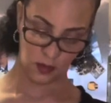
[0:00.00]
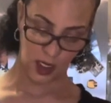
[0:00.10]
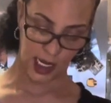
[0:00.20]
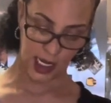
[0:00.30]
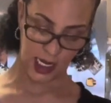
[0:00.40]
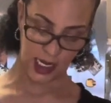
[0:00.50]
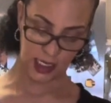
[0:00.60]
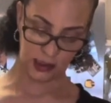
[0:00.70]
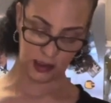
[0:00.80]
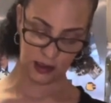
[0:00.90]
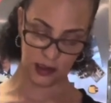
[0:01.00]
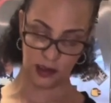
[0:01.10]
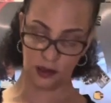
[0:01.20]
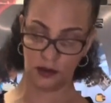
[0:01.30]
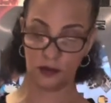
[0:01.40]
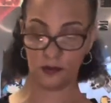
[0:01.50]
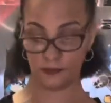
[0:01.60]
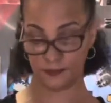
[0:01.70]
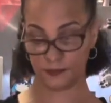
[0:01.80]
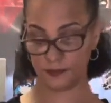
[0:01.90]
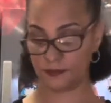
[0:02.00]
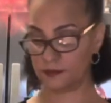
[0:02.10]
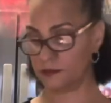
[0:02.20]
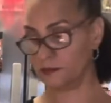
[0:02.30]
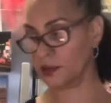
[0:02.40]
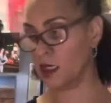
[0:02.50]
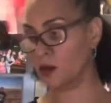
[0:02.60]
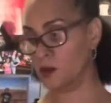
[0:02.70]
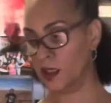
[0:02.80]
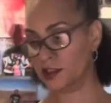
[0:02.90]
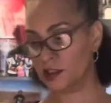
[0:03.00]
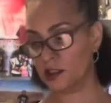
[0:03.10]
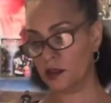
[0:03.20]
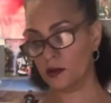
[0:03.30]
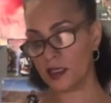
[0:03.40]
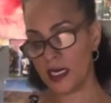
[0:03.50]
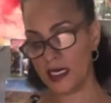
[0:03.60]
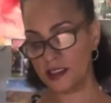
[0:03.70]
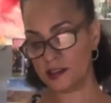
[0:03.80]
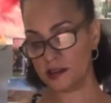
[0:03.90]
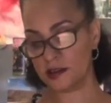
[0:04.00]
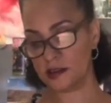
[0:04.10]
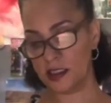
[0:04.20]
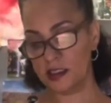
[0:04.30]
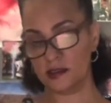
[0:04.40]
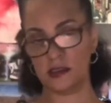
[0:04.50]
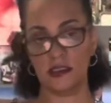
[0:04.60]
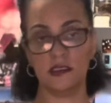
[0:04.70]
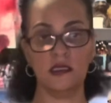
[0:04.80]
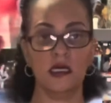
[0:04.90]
add a little original Cajun seasoning